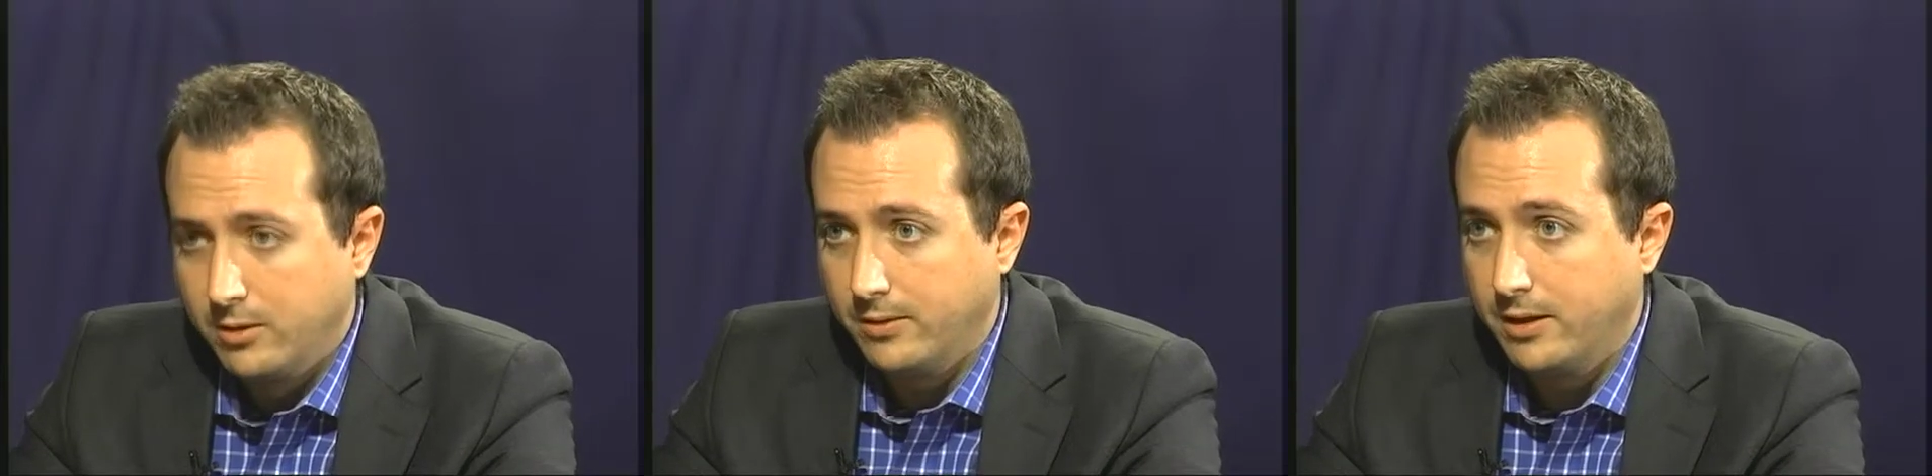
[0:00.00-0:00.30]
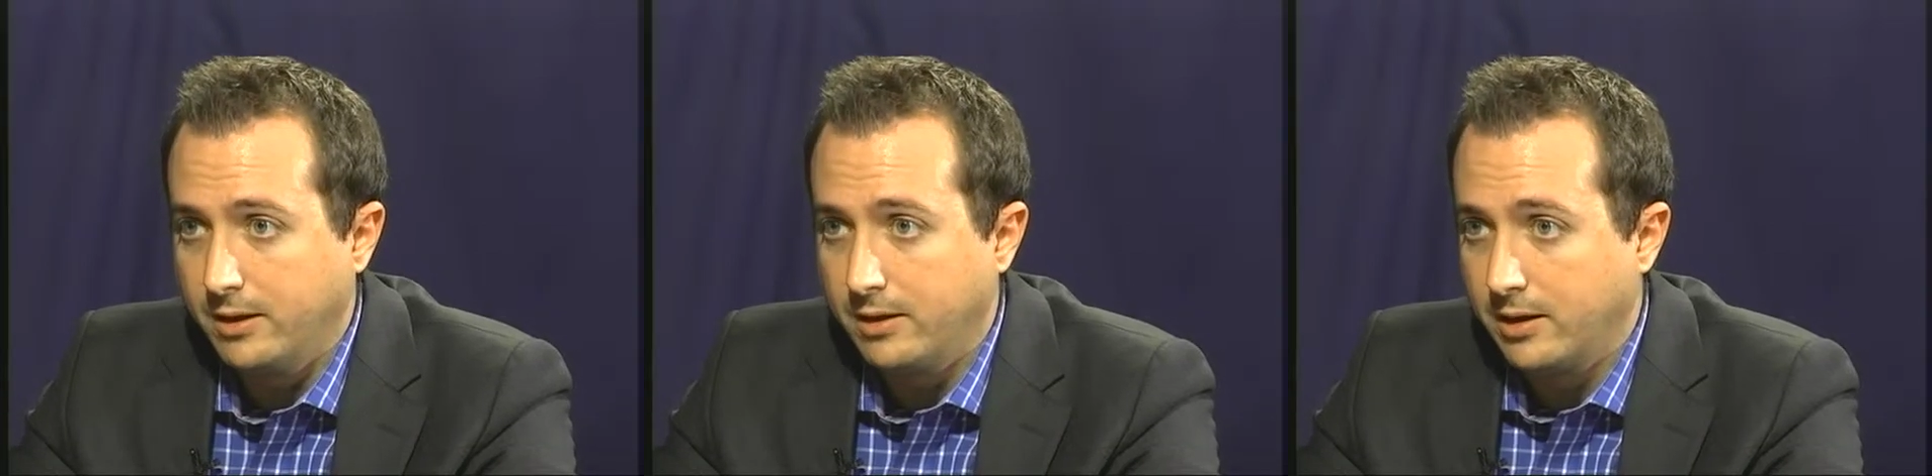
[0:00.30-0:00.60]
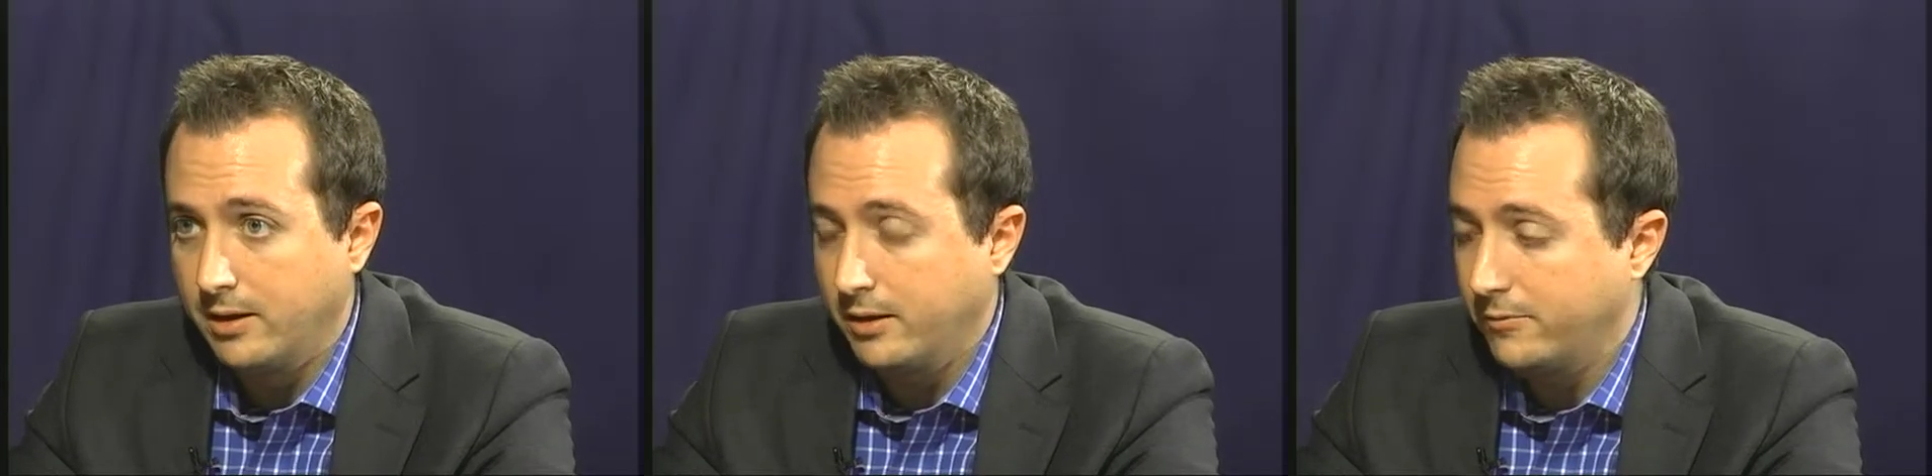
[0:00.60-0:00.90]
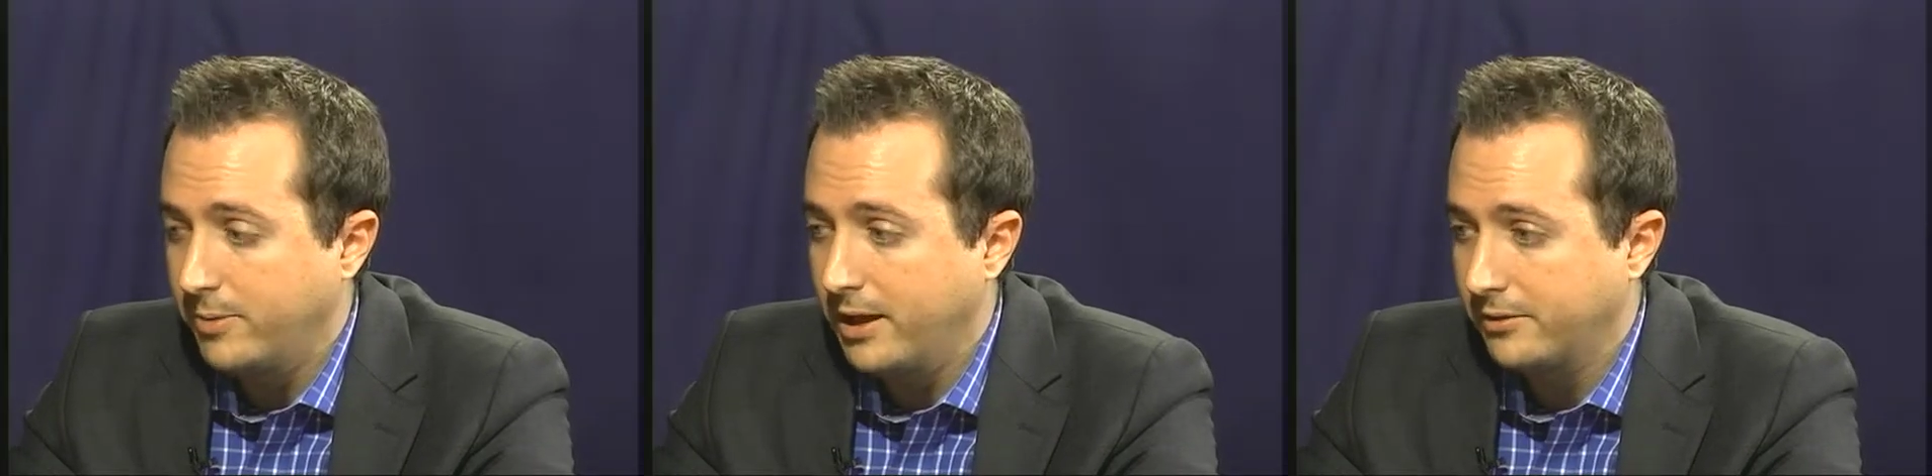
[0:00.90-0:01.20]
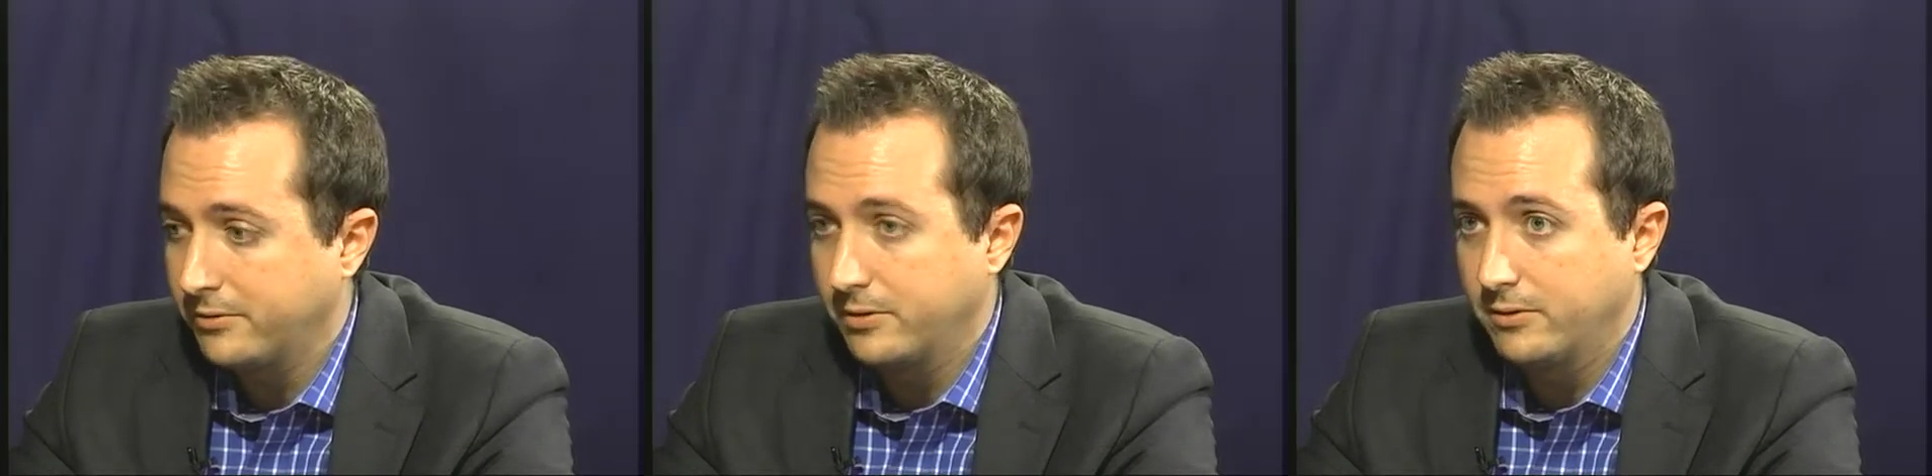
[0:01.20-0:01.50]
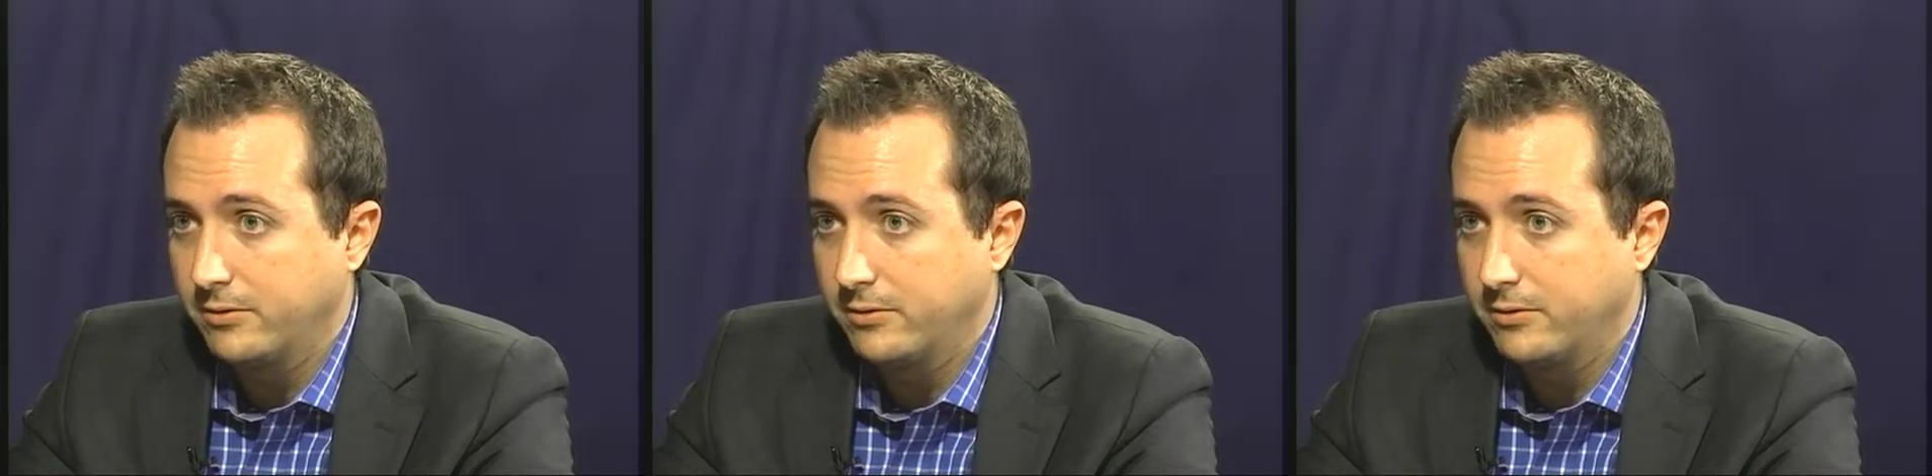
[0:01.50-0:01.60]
that have passed it.